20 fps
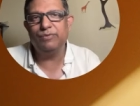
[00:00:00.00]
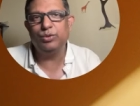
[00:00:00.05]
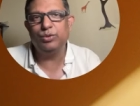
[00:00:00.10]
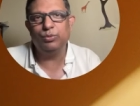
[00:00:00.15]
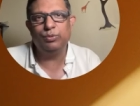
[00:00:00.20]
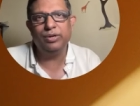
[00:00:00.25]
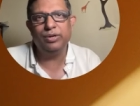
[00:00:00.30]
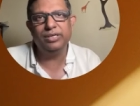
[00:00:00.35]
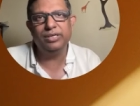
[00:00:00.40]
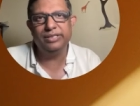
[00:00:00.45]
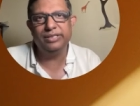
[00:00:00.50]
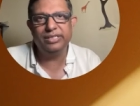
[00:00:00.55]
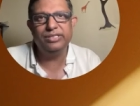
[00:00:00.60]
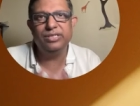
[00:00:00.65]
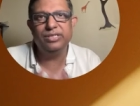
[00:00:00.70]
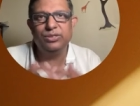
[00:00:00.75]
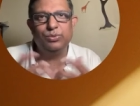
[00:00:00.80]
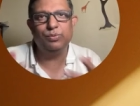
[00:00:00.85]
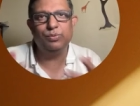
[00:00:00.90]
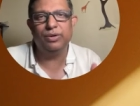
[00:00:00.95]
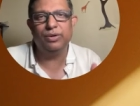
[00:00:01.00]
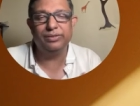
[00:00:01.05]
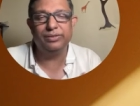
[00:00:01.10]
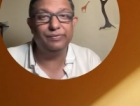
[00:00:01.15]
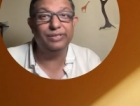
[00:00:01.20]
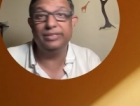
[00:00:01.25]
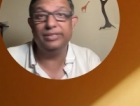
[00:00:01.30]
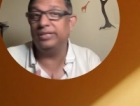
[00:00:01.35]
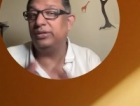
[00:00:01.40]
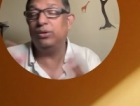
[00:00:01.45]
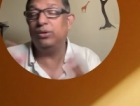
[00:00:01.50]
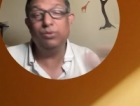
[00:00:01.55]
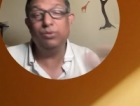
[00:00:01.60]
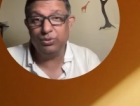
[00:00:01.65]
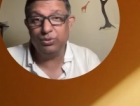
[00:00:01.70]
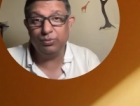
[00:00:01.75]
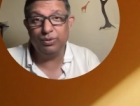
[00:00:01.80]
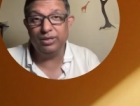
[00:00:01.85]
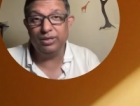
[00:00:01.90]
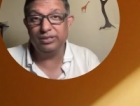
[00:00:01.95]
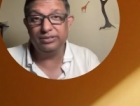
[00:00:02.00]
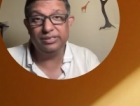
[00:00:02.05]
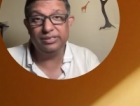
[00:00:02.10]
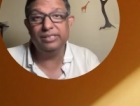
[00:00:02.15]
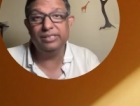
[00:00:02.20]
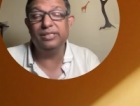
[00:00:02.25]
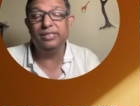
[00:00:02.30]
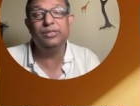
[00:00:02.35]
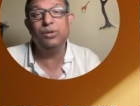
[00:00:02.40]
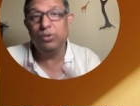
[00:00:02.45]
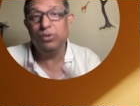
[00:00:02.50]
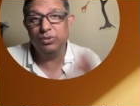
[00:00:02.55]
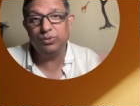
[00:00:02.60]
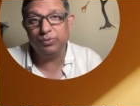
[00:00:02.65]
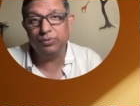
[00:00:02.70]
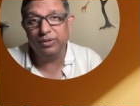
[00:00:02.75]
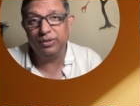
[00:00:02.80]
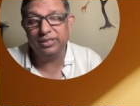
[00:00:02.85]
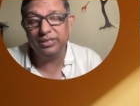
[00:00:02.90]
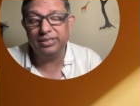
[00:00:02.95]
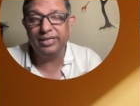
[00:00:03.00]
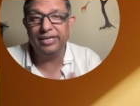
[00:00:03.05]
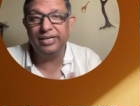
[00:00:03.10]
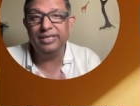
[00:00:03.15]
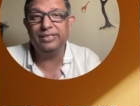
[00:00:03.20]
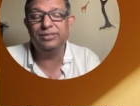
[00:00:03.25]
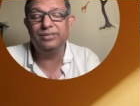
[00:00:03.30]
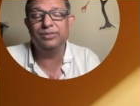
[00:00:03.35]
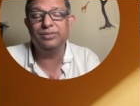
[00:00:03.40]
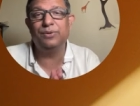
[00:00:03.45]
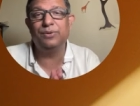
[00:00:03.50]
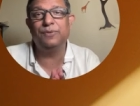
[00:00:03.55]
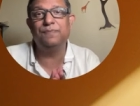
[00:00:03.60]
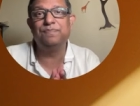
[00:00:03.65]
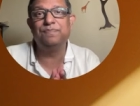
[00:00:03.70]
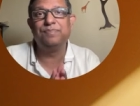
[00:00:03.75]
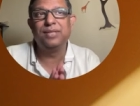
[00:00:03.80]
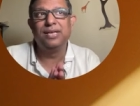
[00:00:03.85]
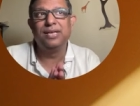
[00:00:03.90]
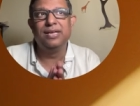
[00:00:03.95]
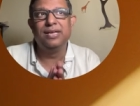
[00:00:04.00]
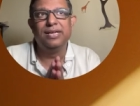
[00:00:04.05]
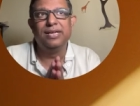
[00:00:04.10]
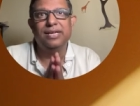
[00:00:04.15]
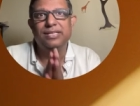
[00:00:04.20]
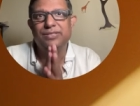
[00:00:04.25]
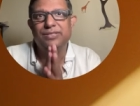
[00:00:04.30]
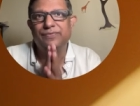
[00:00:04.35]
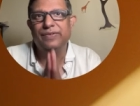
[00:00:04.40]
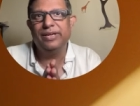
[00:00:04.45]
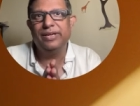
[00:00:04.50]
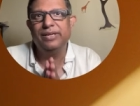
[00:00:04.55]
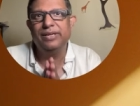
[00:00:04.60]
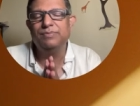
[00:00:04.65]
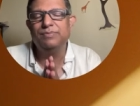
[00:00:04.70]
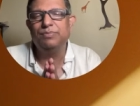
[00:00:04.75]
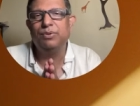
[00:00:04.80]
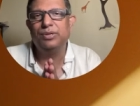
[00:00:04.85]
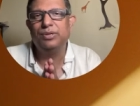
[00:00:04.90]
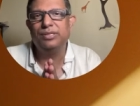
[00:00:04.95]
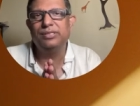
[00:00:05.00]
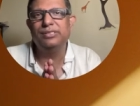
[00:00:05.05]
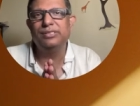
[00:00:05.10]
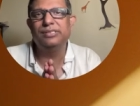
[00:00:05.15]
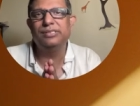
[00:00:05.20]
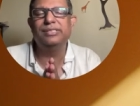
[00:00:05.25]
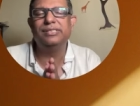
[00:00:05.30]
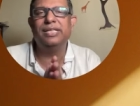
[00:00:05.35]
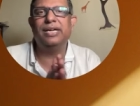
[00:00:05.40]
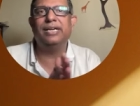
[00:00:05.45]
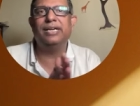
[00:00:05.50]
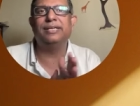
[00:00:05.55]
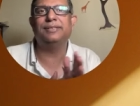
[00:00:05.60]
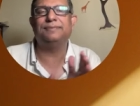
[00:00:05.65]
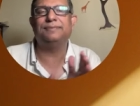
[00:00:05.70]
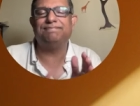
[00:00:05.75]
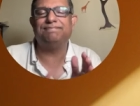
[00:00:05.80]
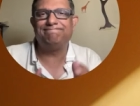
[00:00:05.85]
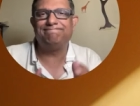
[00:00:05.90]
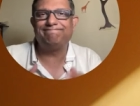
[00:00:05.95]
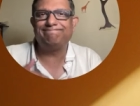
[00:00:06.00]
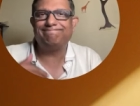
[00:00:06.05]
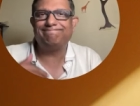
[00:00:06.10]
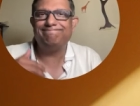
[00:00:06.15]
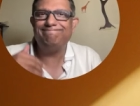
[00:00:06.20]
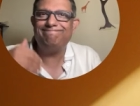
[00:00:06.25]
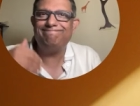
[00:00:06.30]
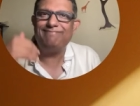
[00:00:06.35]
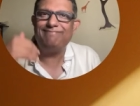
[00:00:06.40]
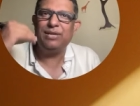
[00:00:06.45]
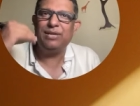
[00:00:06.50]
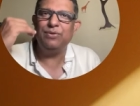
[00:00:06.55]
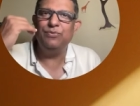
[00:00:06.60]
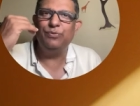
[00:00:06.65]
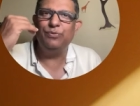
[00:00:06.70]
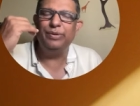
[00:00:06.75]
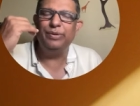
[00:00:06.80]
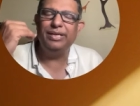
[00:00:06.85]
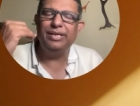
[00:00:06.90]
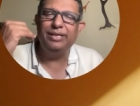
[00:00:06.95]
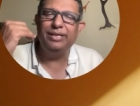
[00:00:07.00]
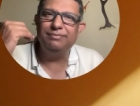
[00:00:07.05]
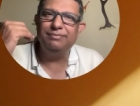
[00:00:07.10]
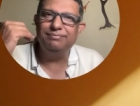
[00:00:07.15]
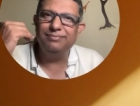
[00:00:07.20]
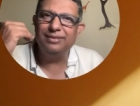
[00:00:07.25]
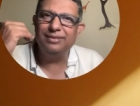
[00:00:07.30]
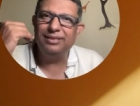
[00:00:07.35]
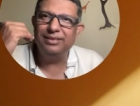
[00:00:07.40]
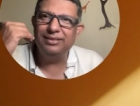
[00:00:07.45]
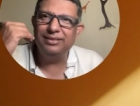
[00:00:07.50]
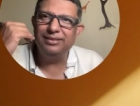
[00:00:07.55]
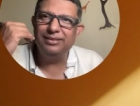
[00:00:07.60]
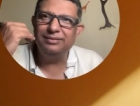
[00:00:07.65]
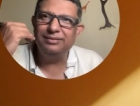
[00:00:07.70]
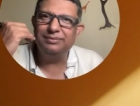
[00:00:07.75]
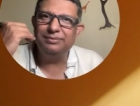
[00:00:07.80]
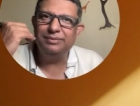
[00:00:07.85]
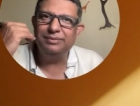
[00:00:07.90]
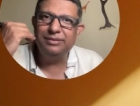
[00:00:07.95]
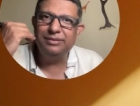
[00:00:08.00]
have to work, they just work. When they don't work, that they don't work, right? So, it's very important that we uh,